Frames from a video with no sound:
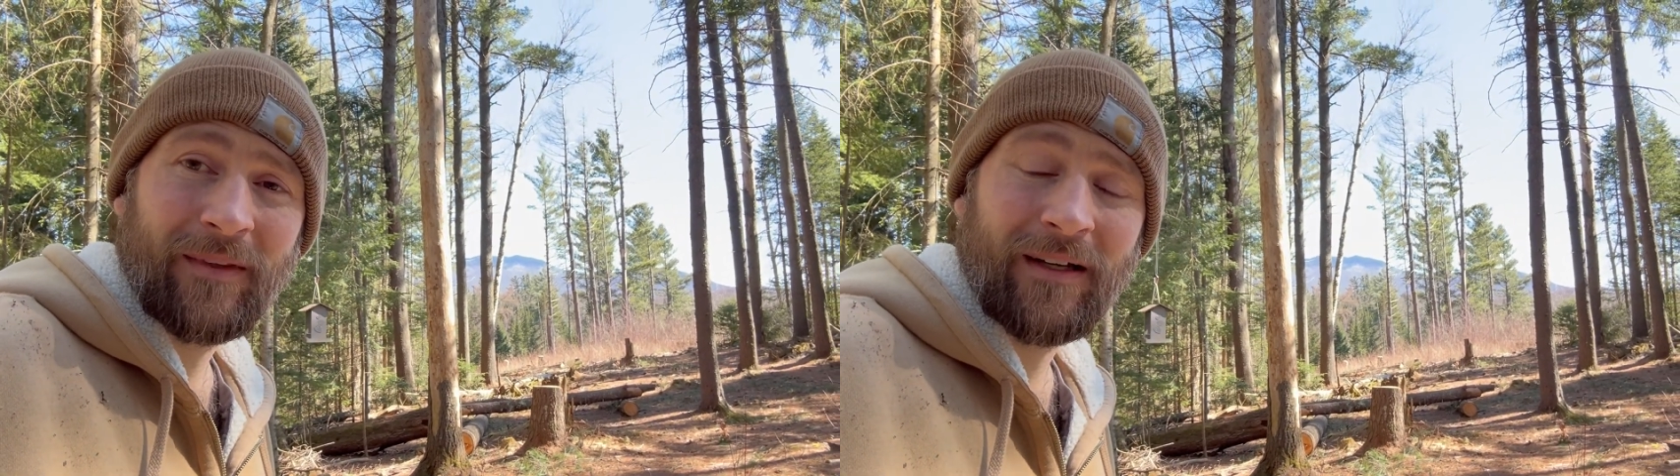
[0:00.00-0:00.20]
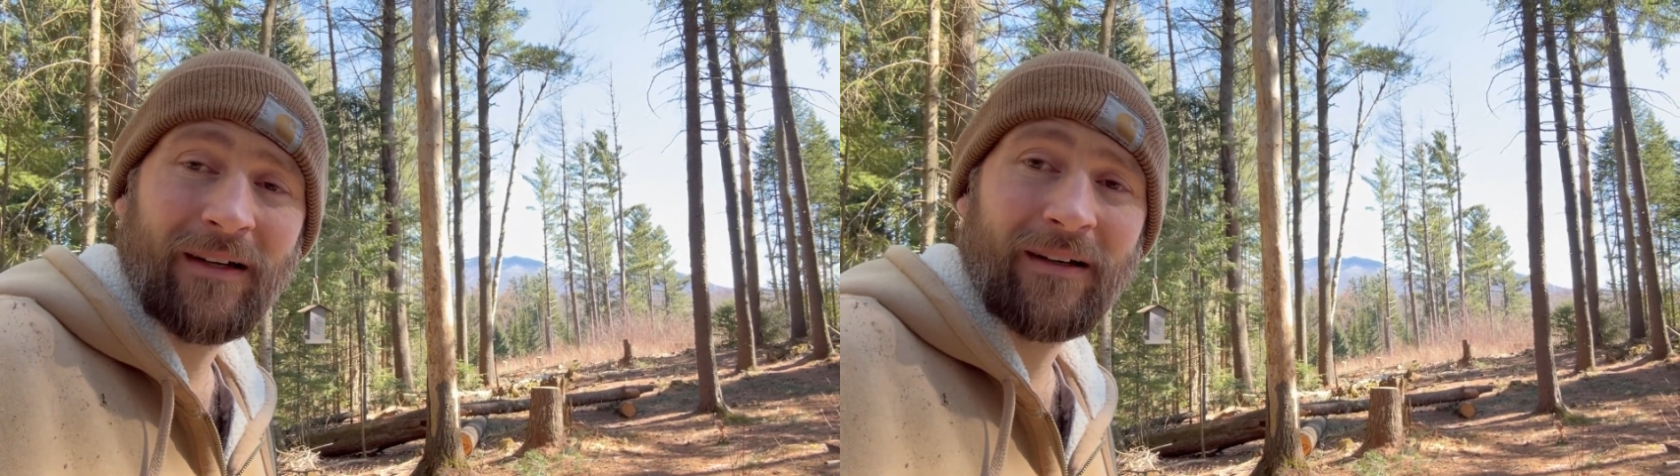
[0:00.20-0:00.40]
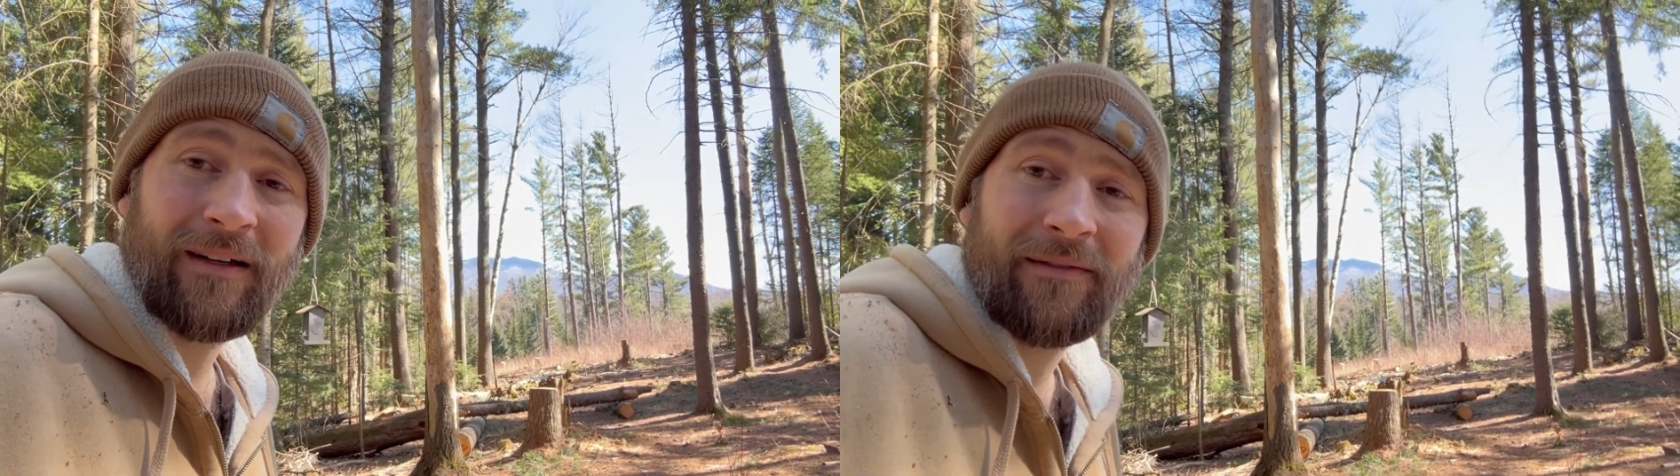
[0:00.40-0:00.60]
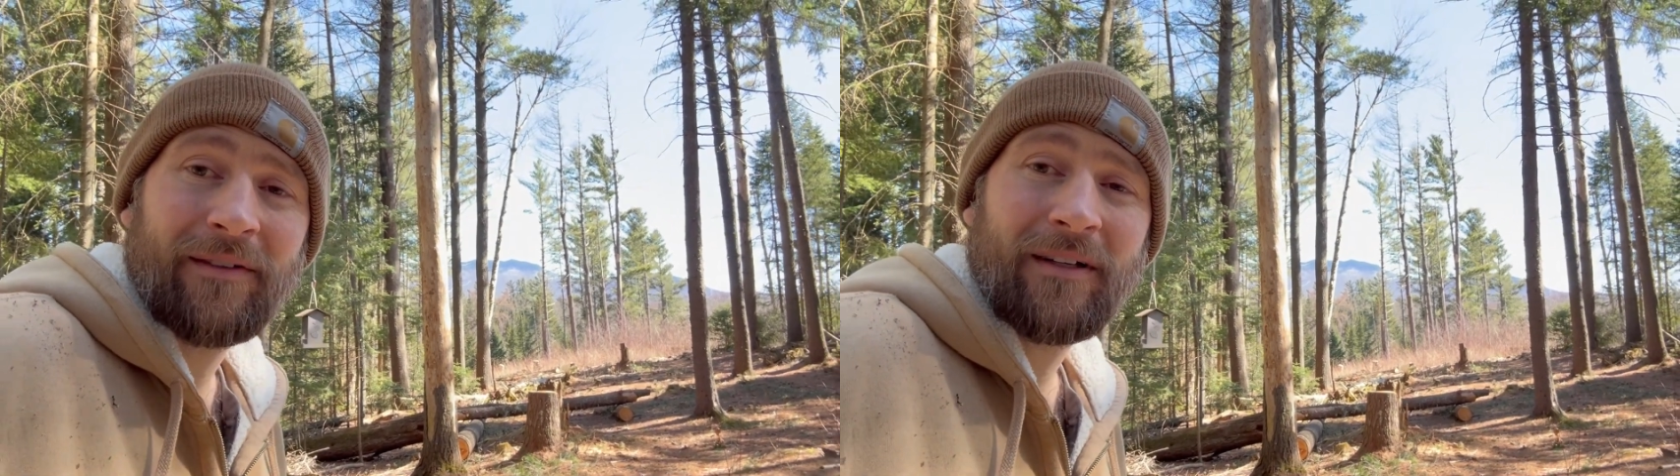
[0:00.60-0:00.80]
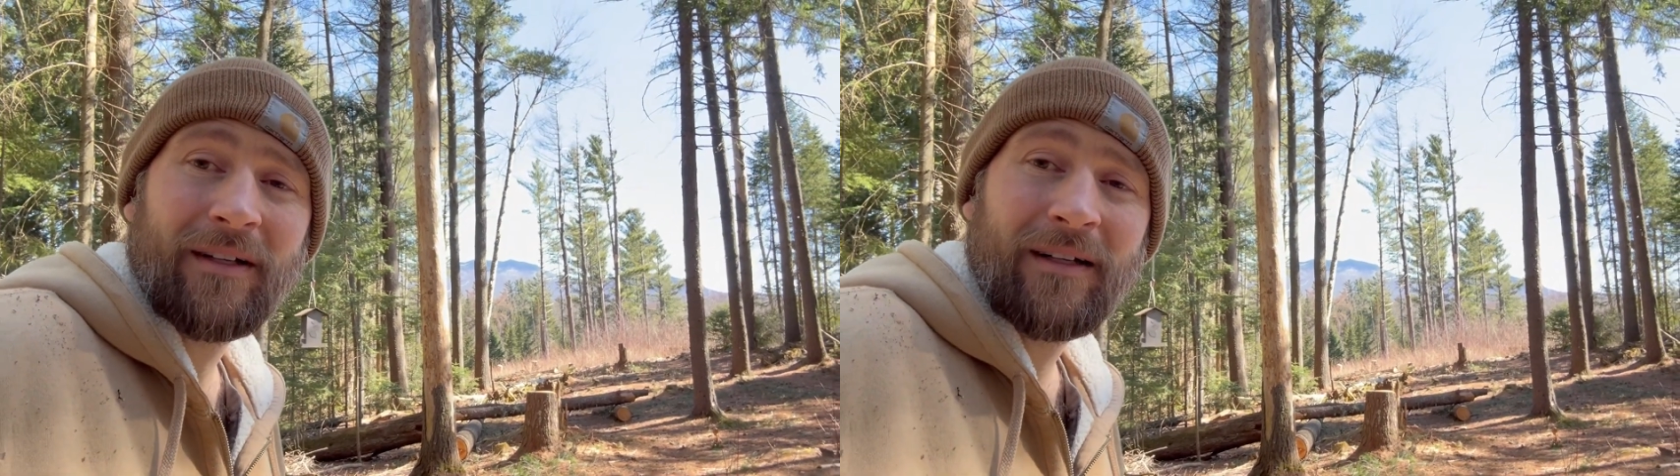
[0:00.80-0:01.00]

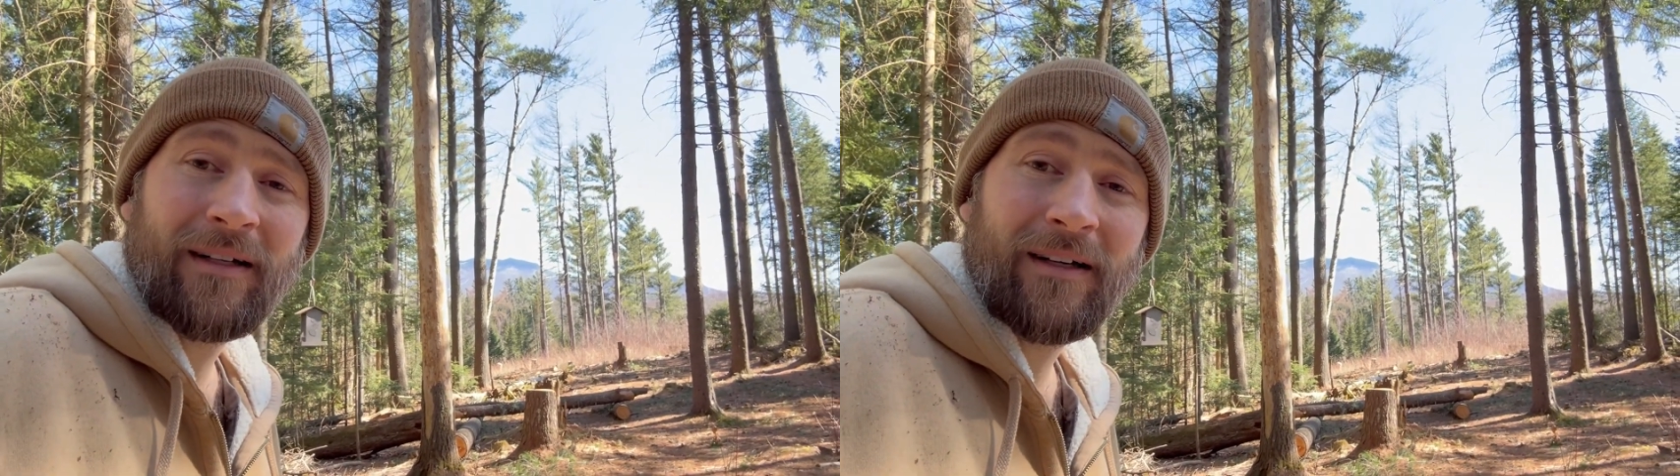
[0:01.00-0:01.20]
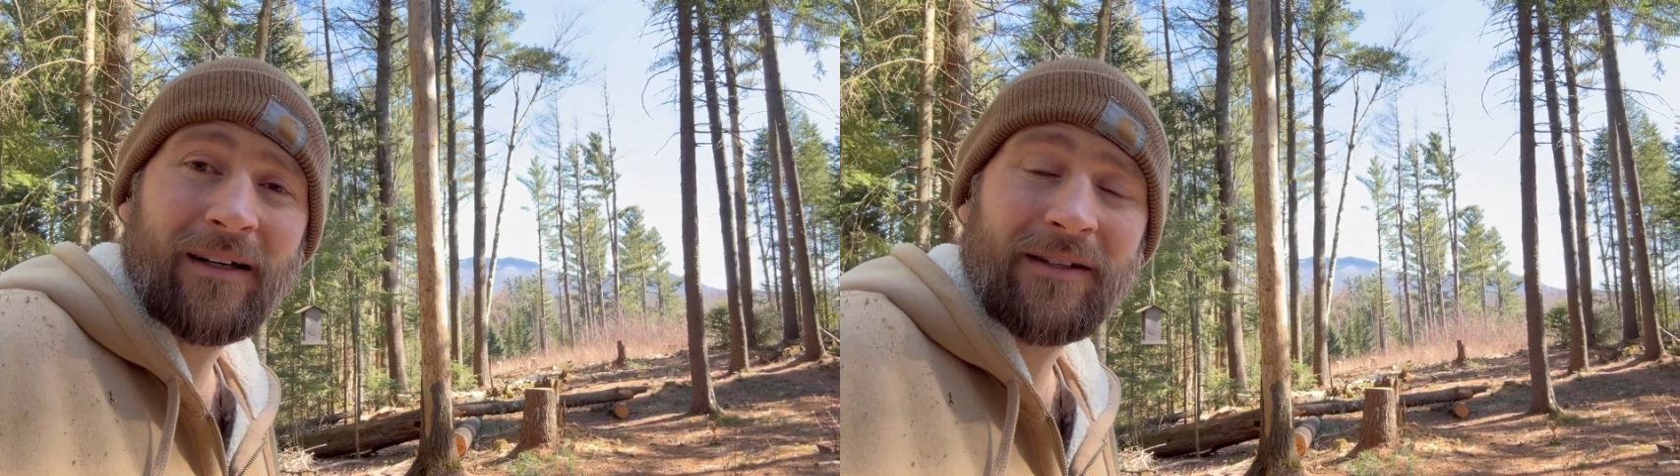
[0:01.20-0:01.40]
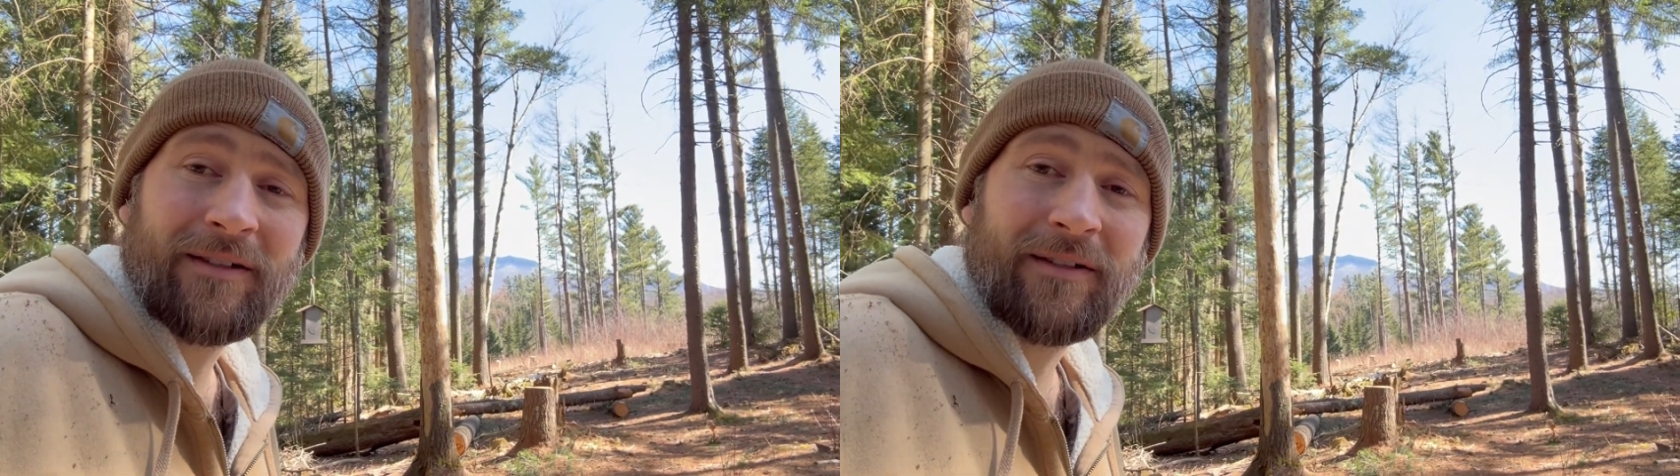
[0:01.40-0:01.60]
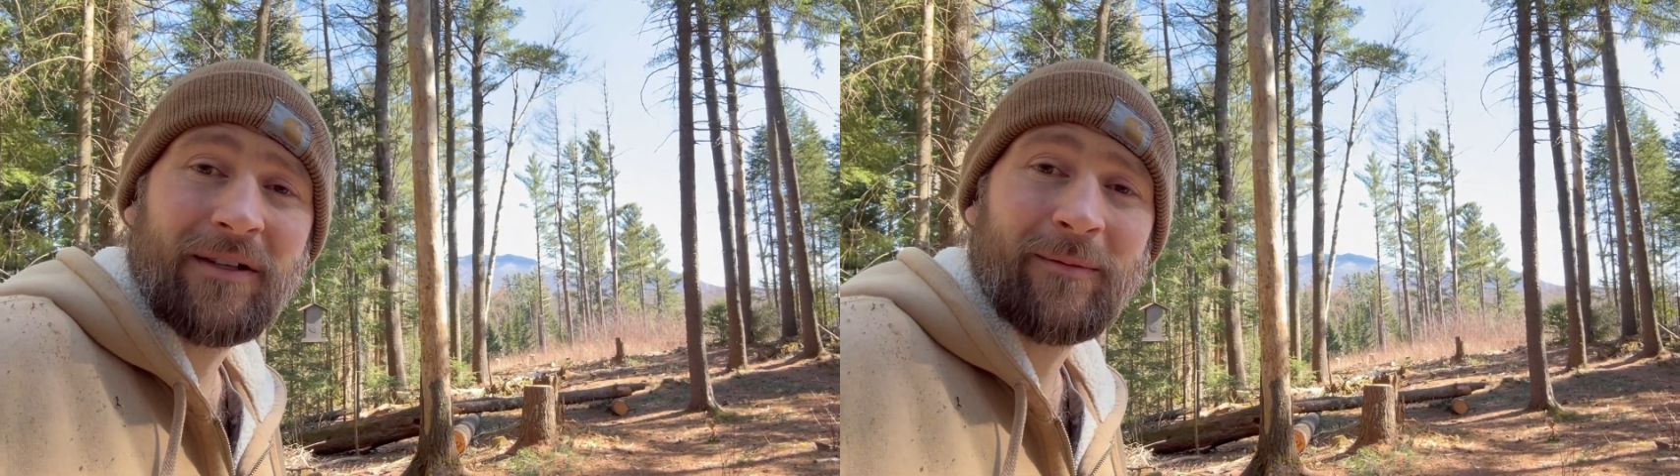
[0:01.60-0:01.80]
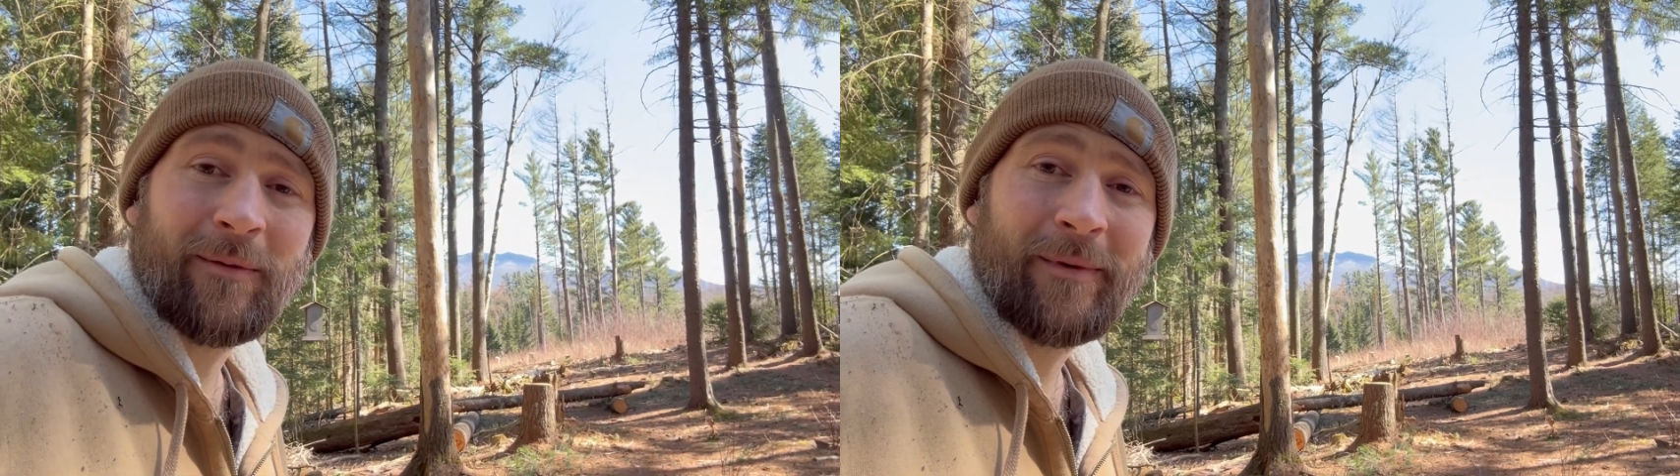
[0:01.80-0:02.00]
even us as
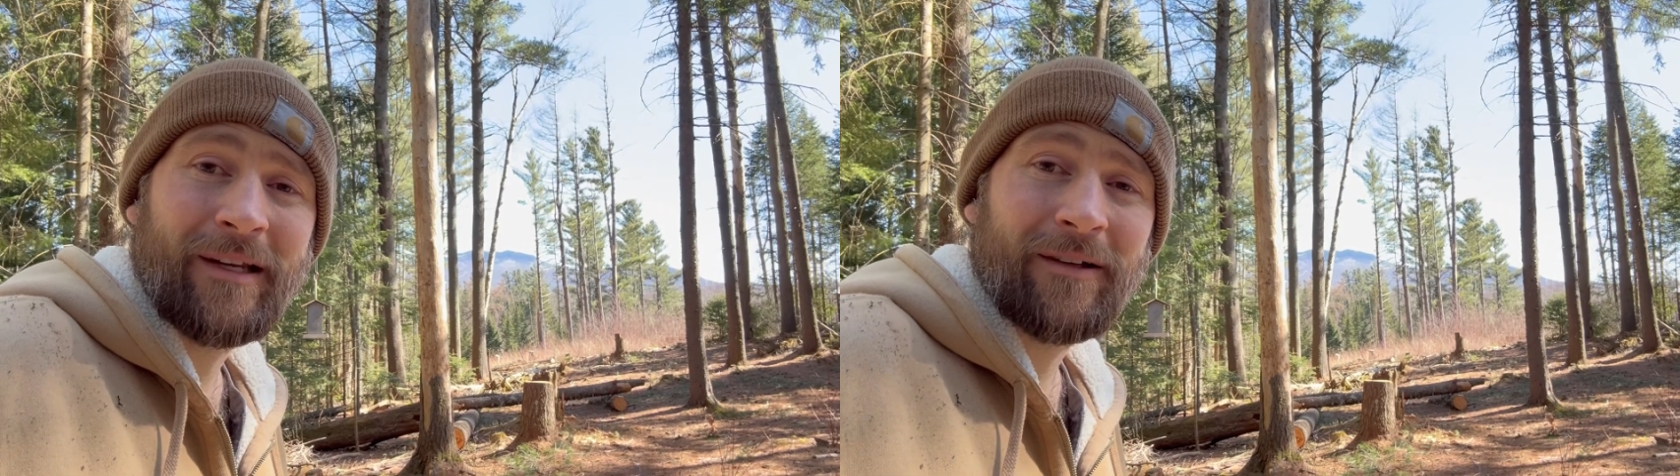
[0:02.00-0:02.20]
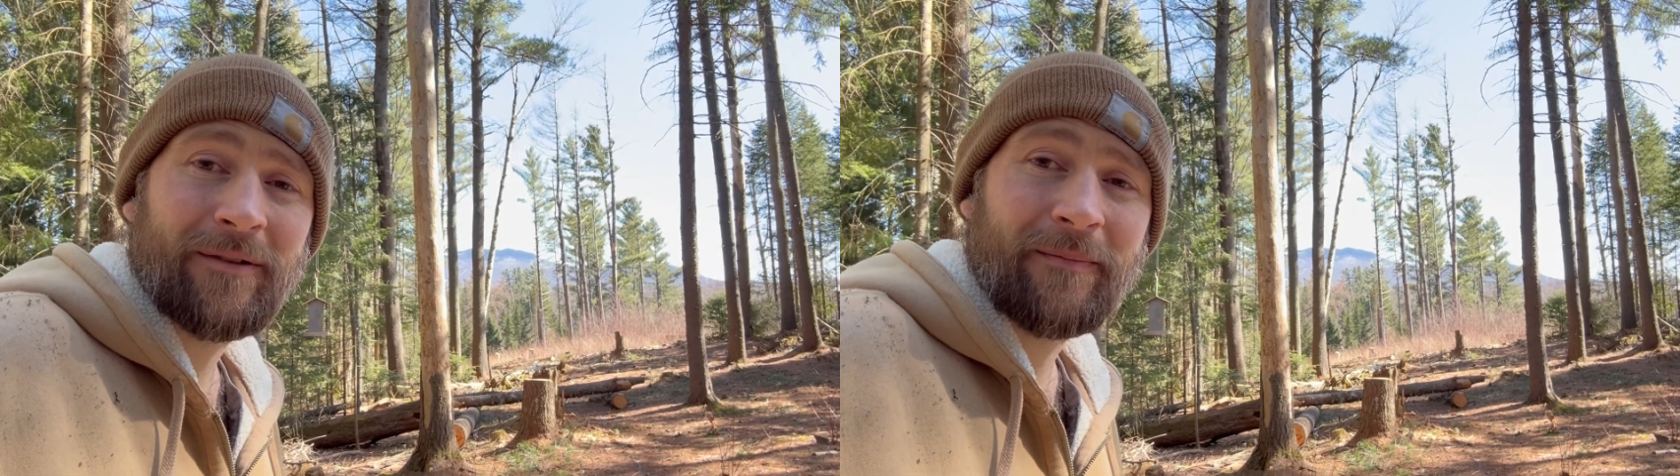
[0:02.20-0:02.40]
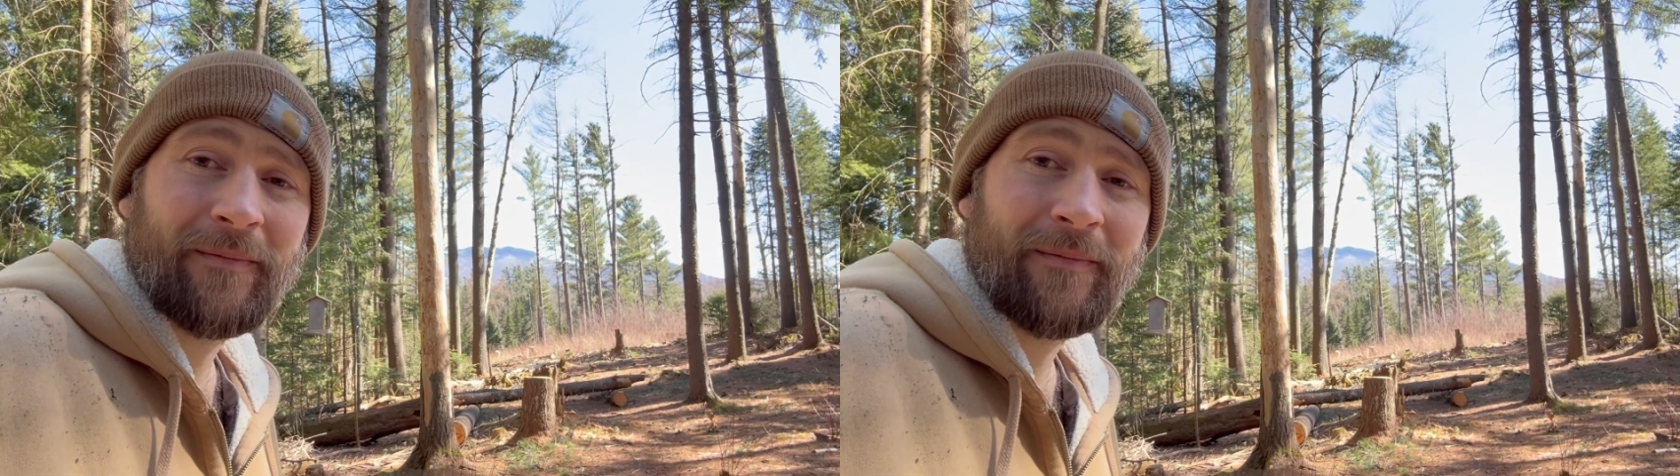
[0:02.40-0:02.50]
human beings.